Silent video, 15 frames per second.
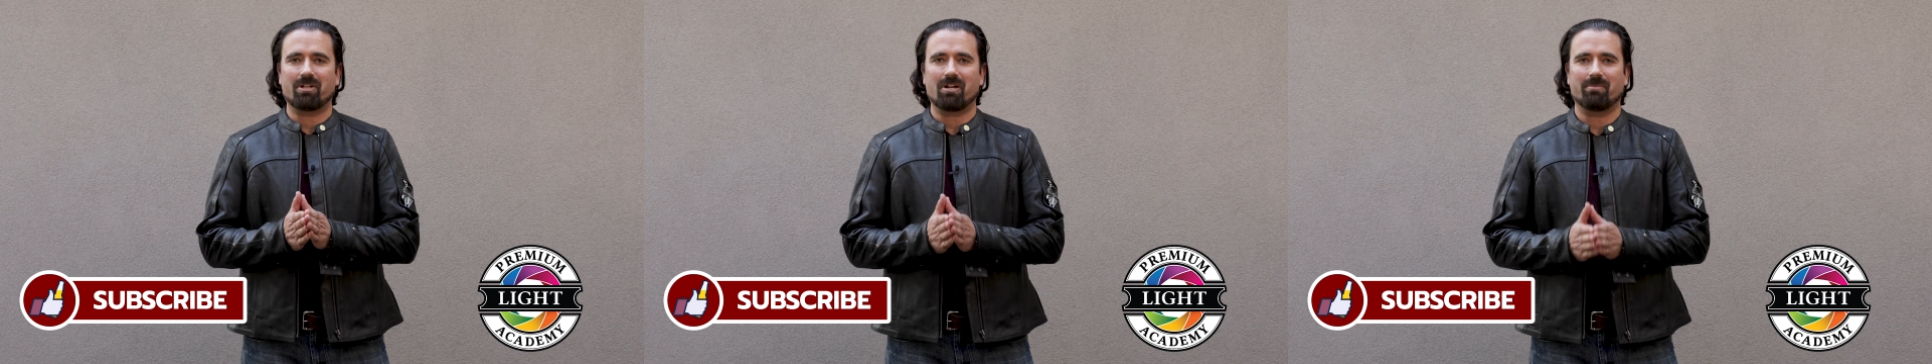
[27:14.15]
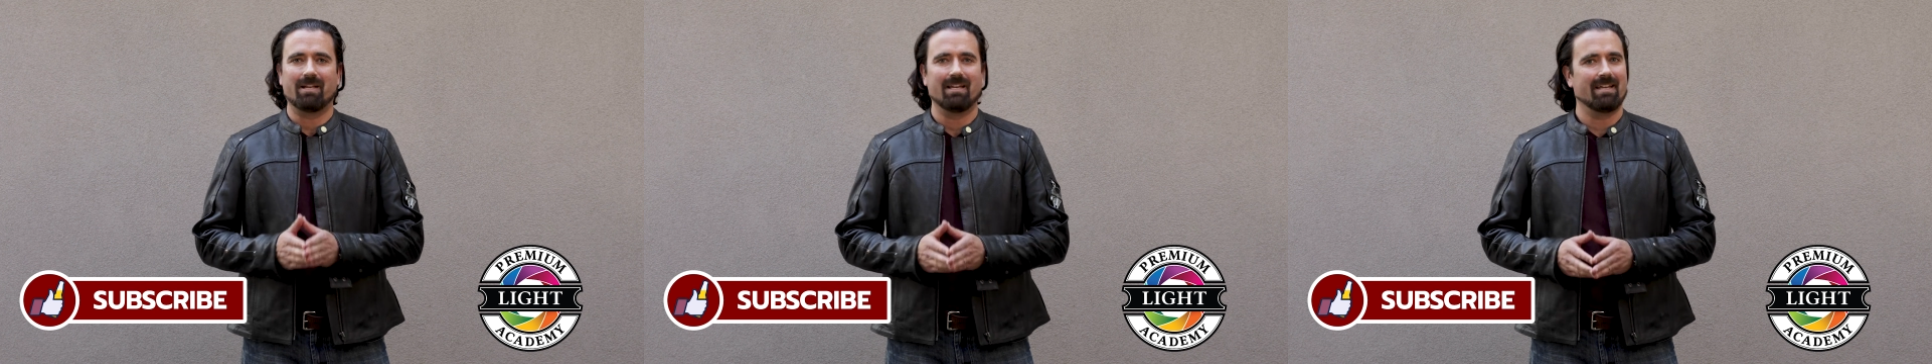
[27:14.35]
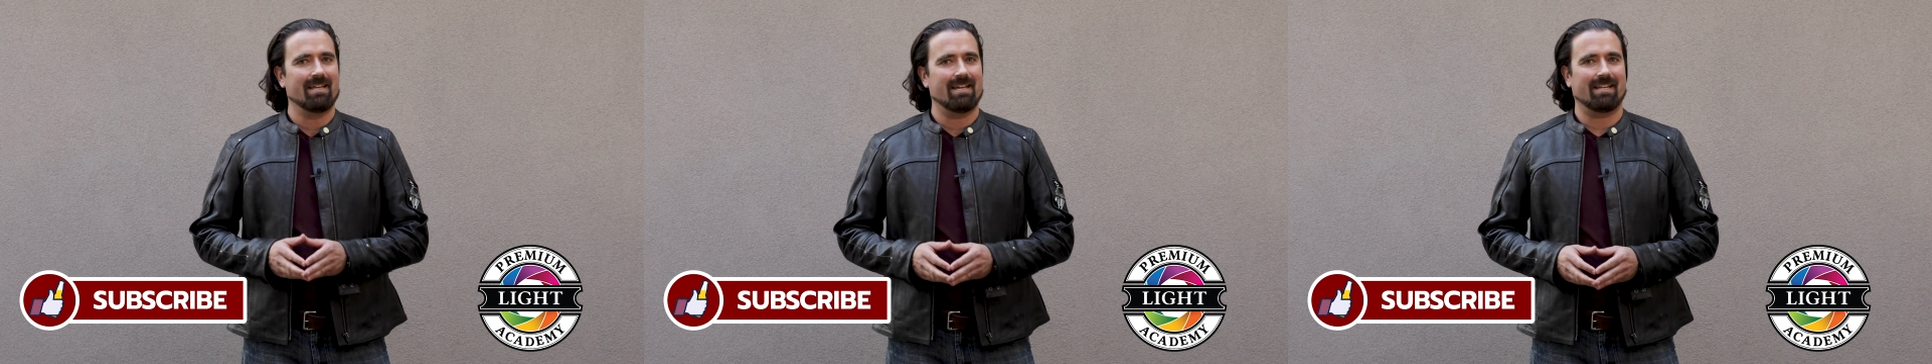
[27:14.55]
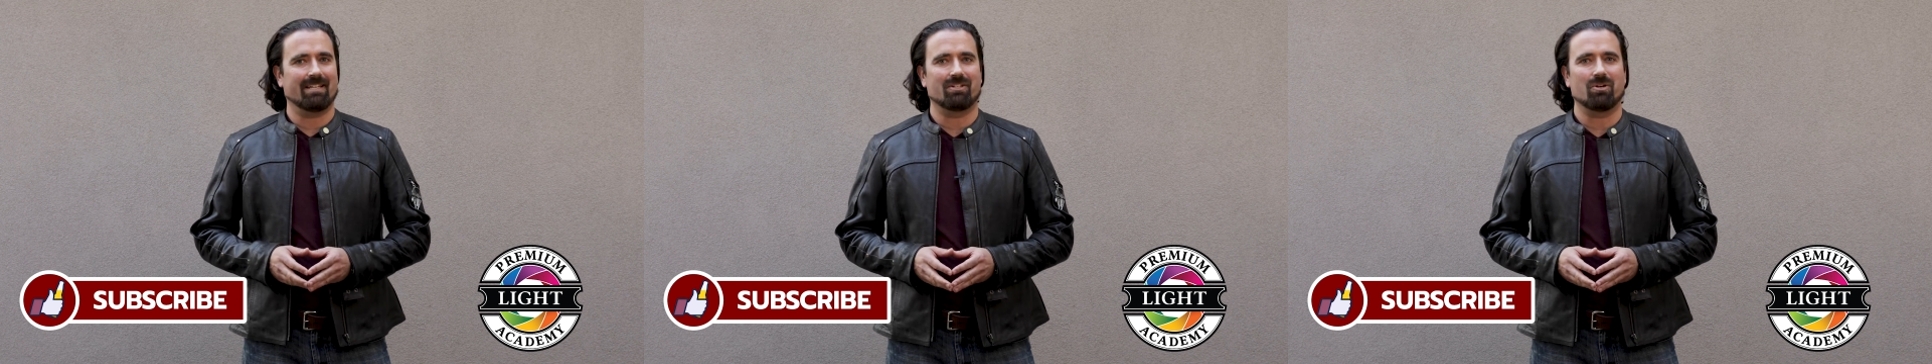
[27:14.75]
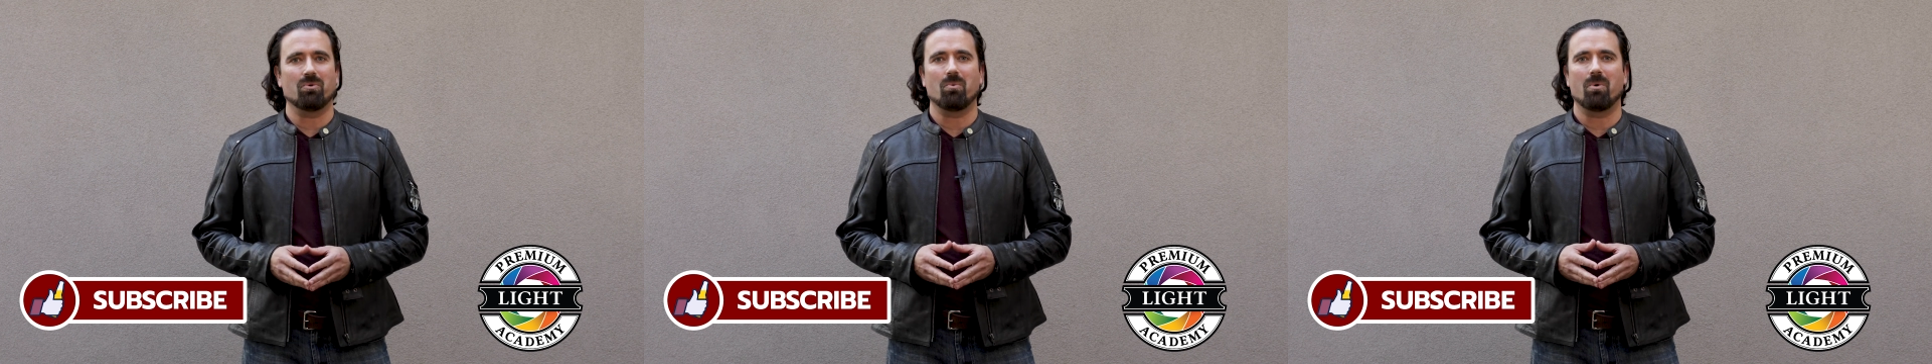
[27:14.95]
up, and I
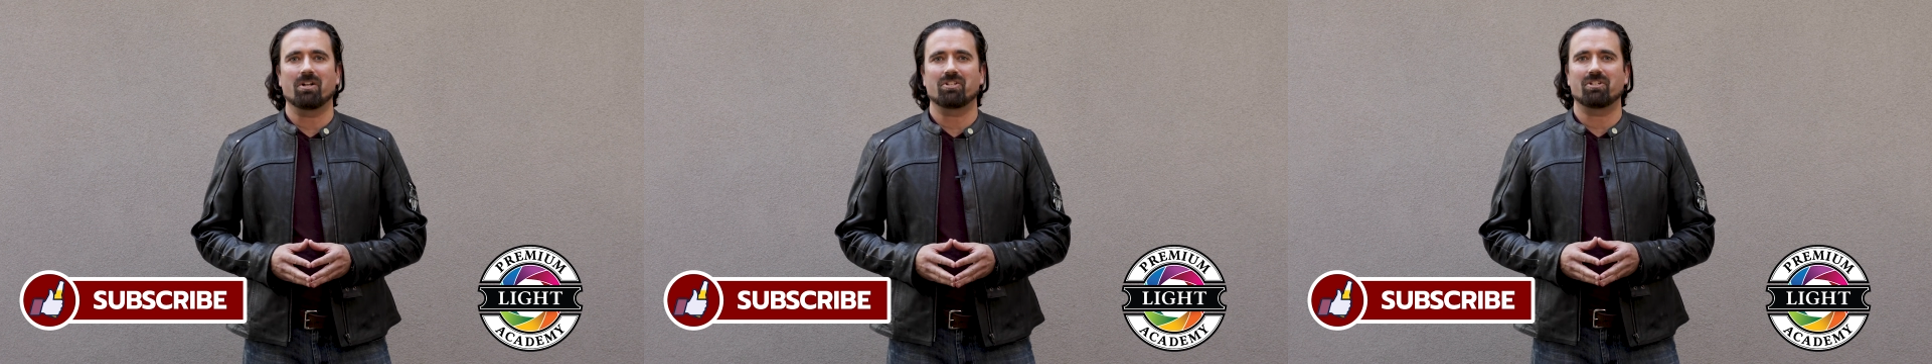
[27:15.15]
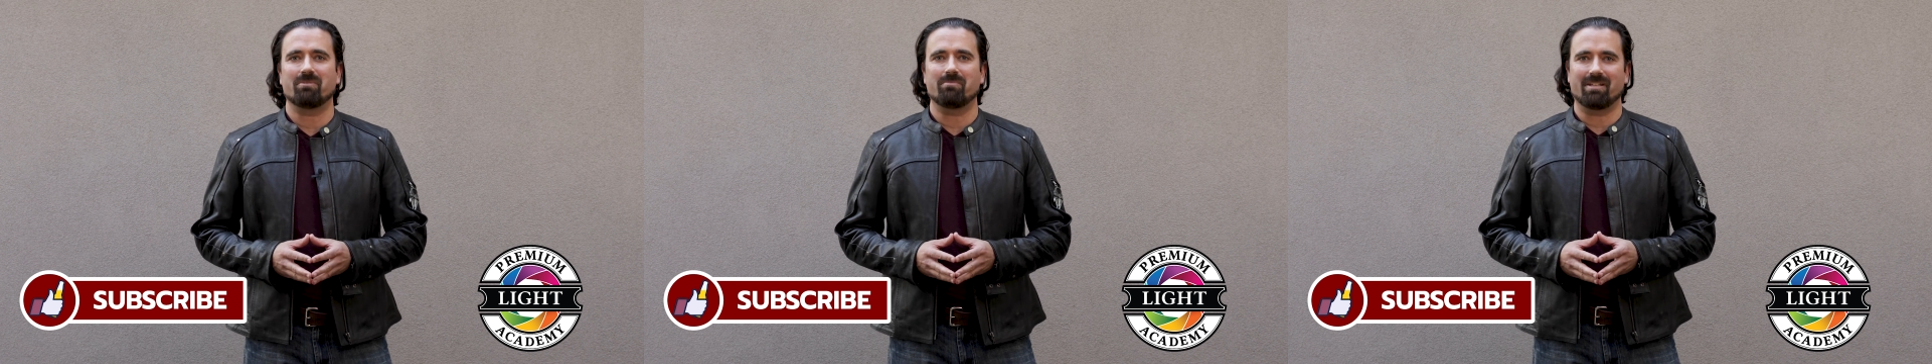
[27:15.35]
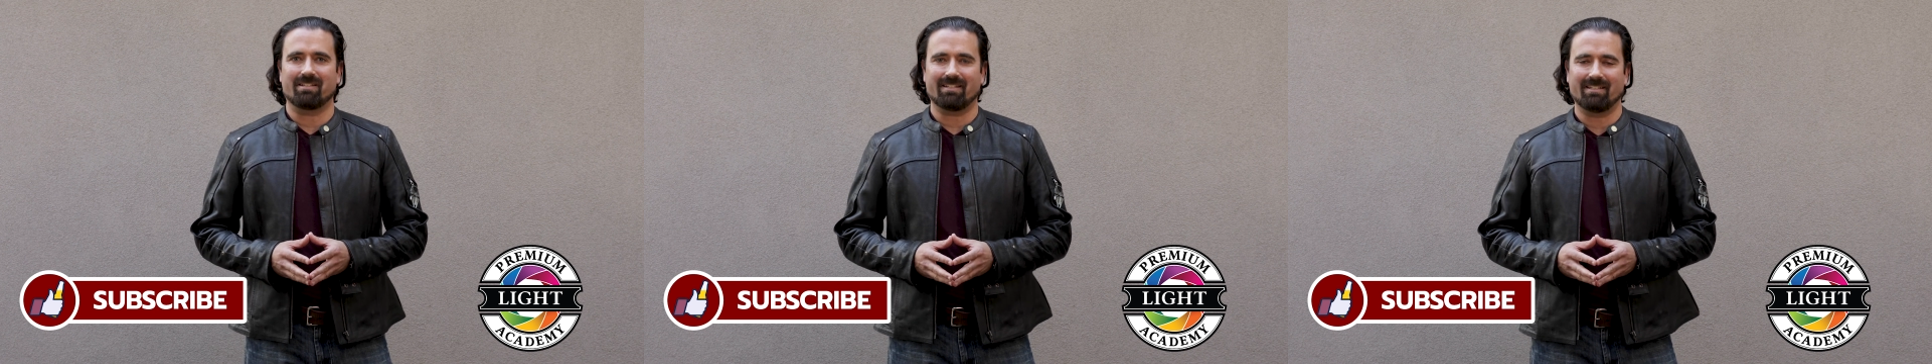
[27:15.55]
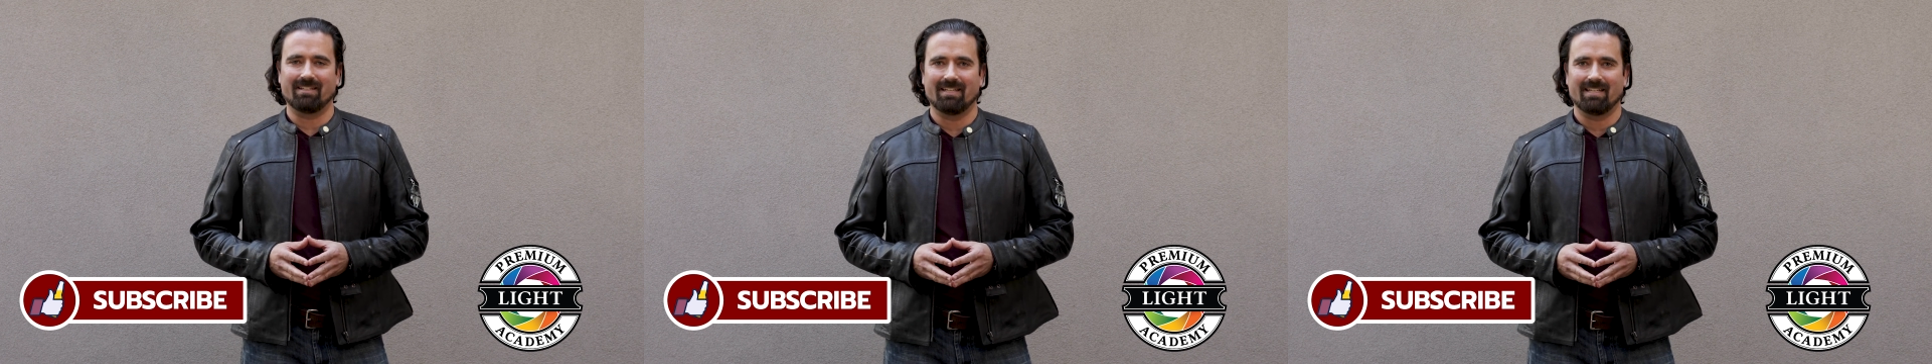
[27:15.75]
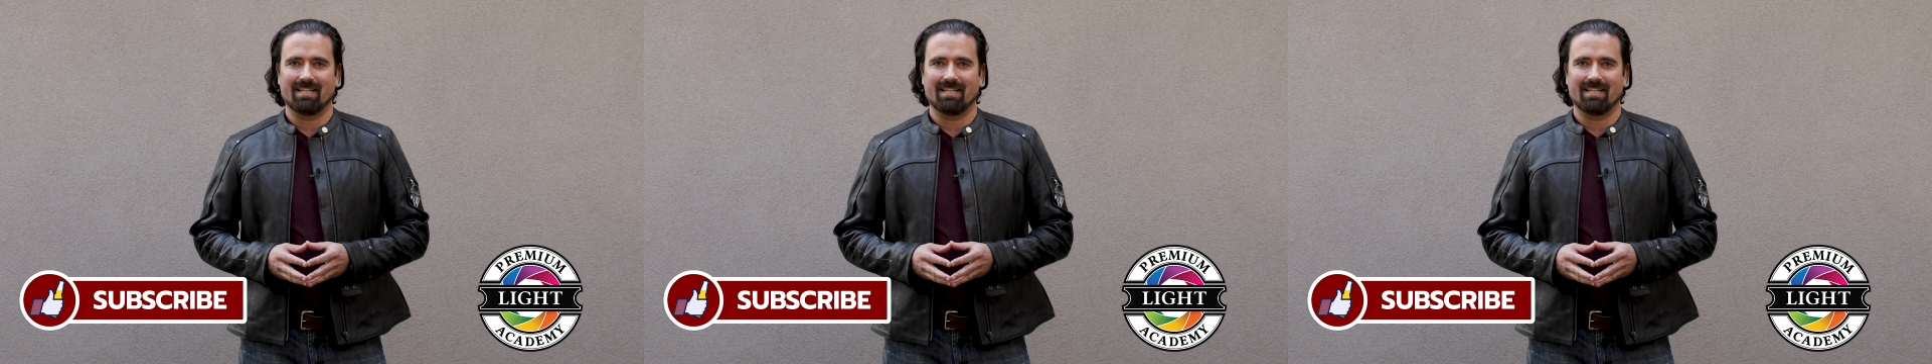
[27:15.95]
don't want you to miss it.